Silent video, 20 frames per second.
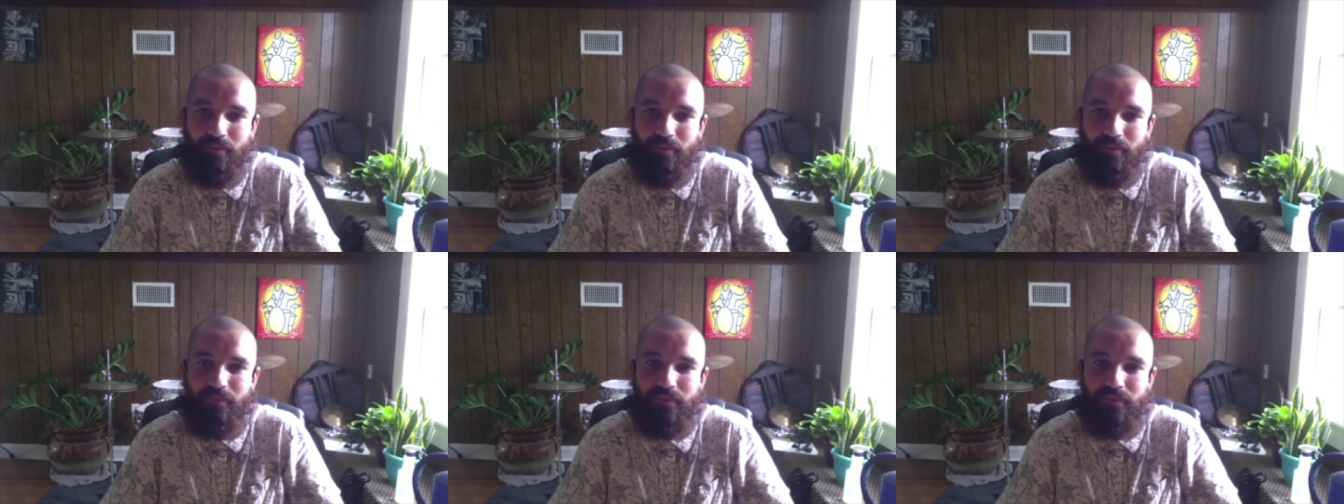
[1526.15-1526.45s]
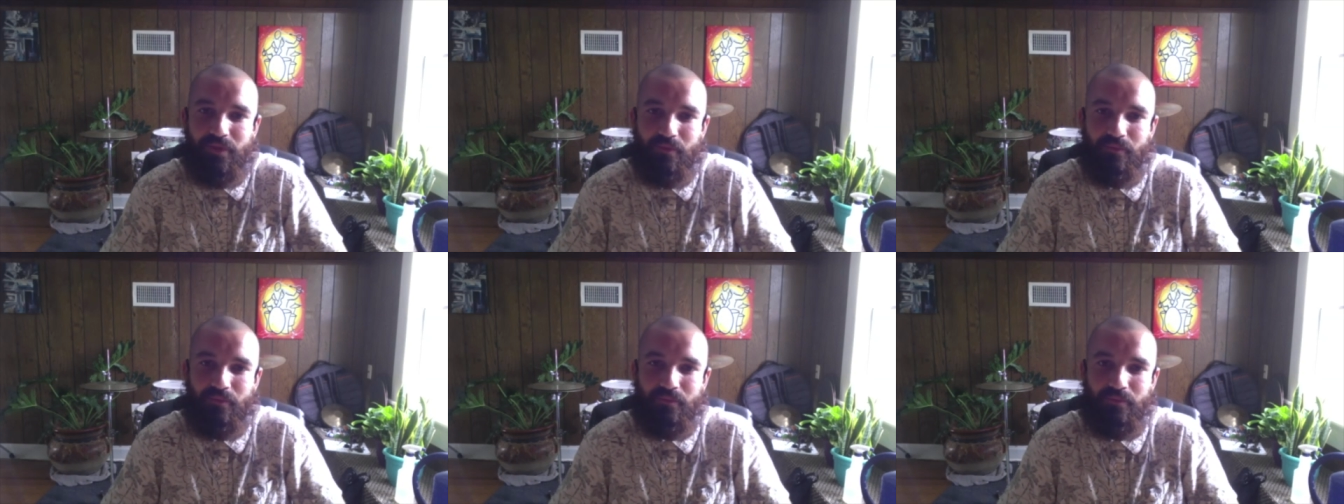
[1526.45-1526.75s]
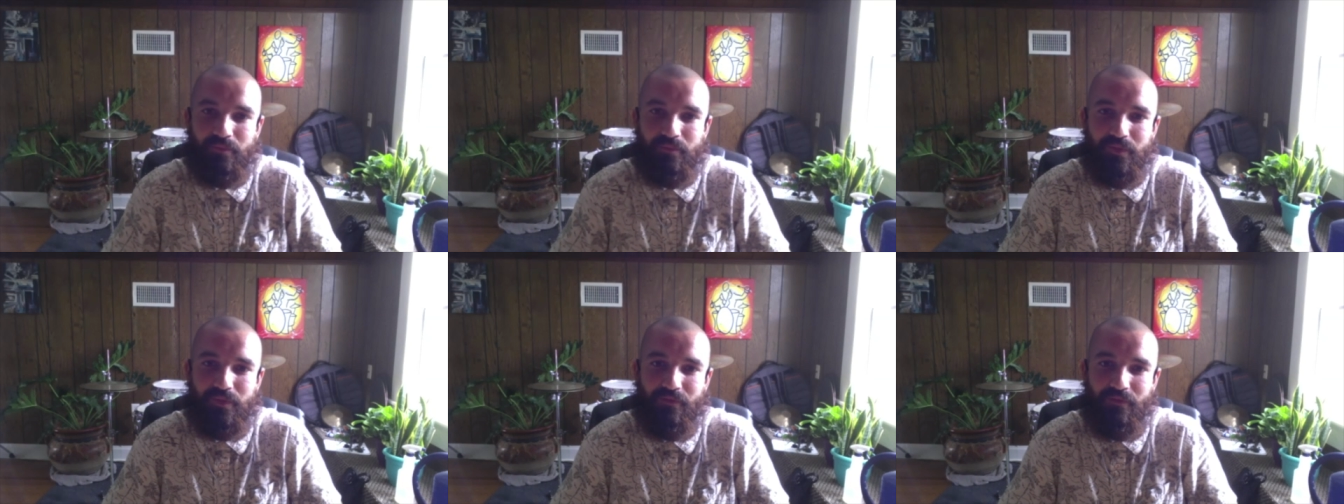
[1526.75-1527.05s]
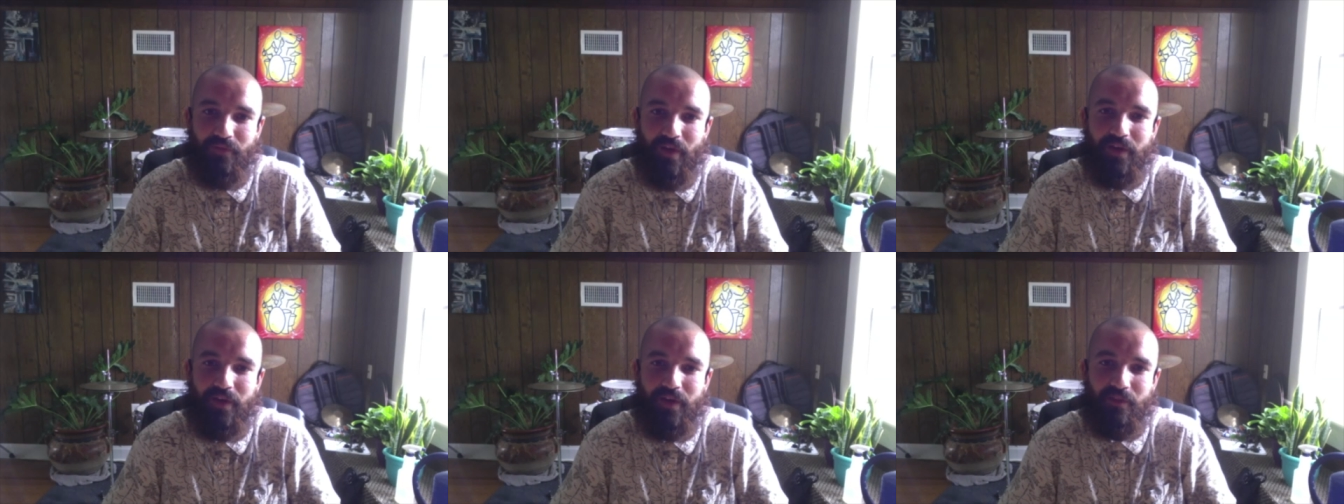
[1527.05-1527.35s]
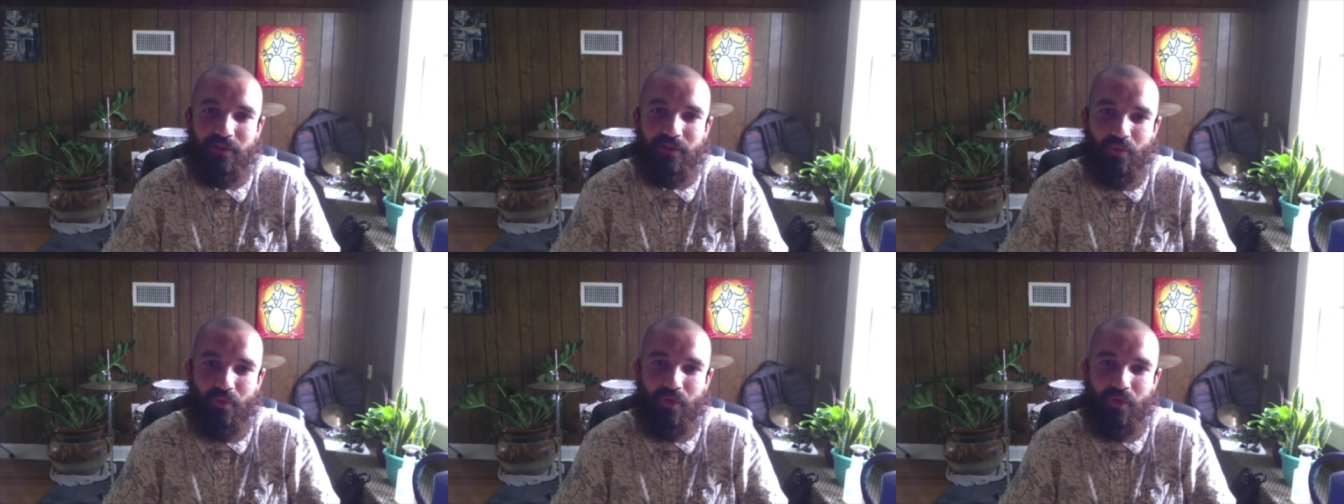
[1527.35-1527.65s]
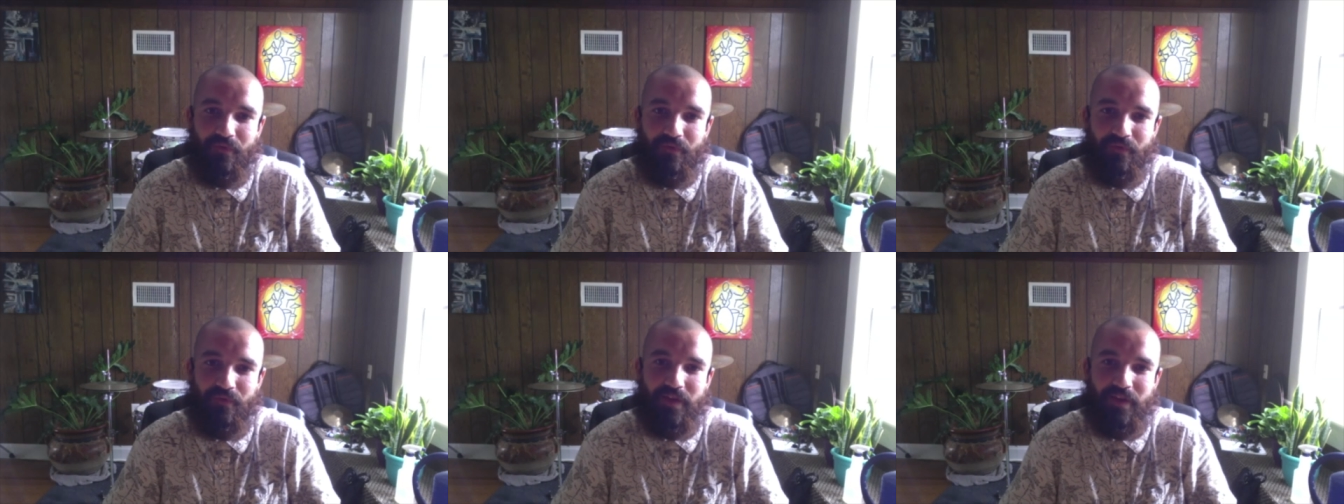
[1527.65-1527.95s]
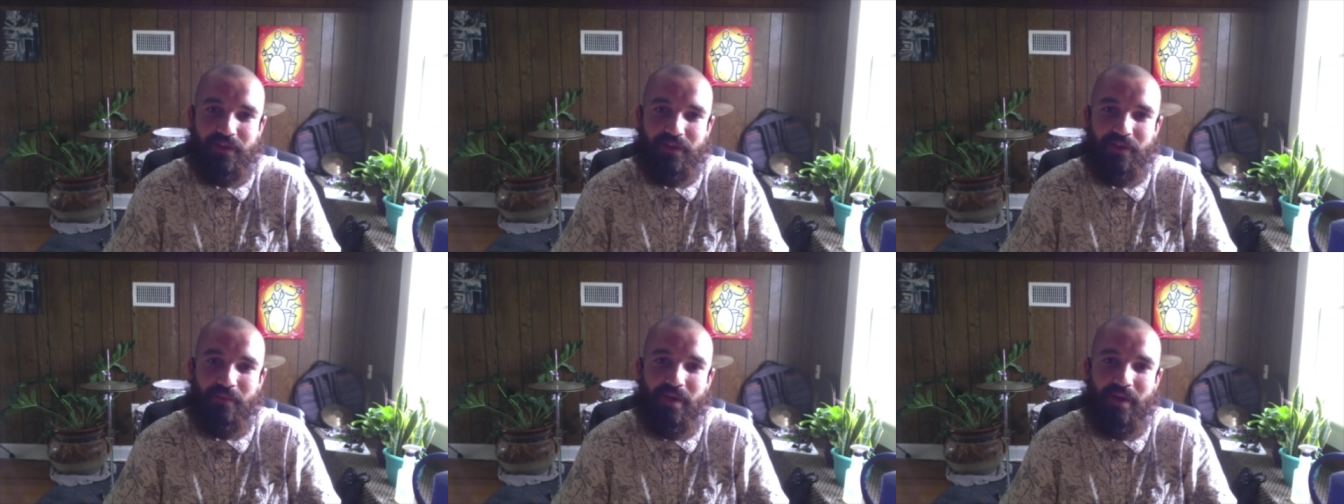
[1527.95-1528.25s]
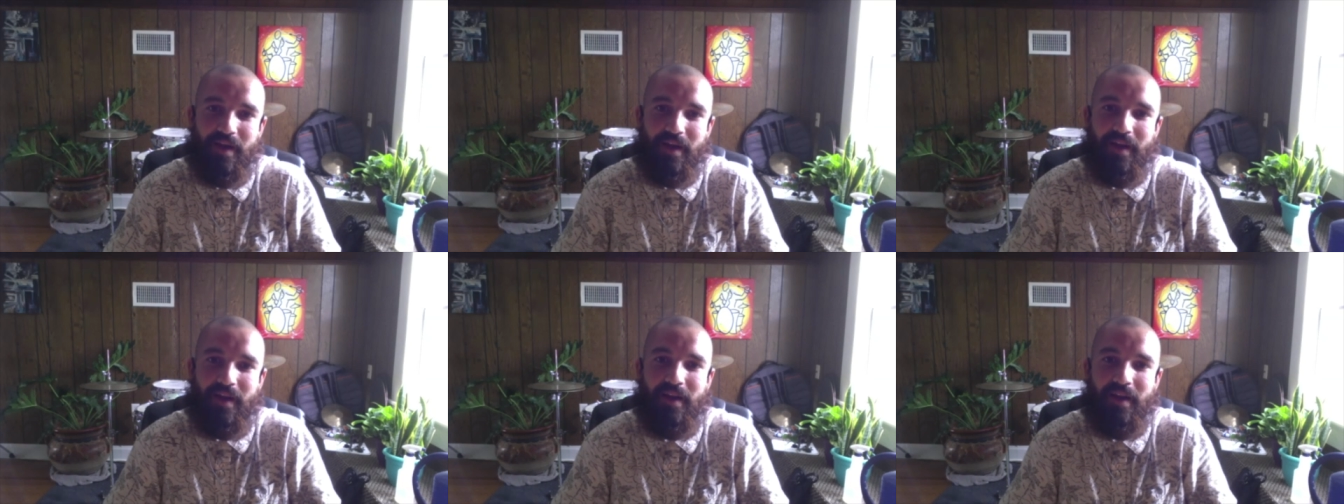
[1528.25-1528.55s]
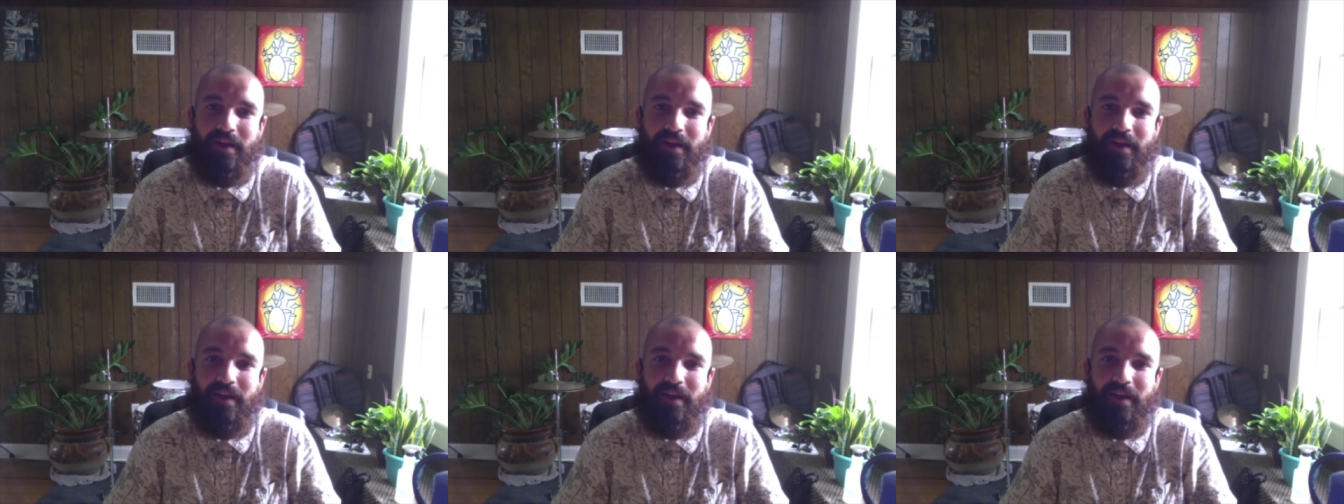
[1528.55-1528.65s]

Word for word: some some very supportive friends of mine